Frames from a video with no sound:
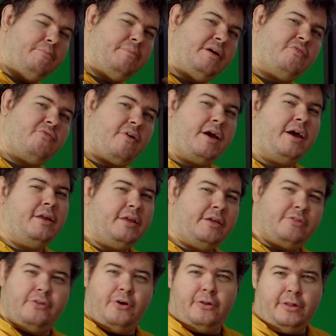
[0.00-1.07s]
be afraid. It's
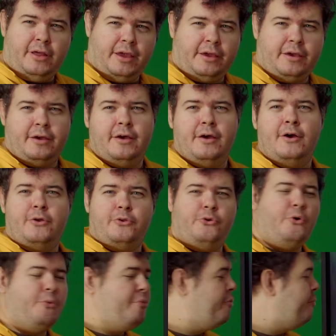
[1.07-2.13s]
not like
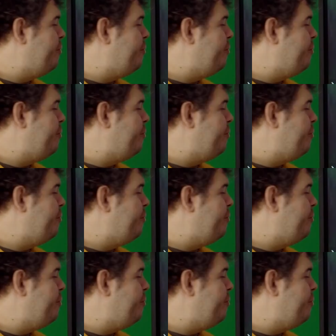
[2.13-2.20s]
normal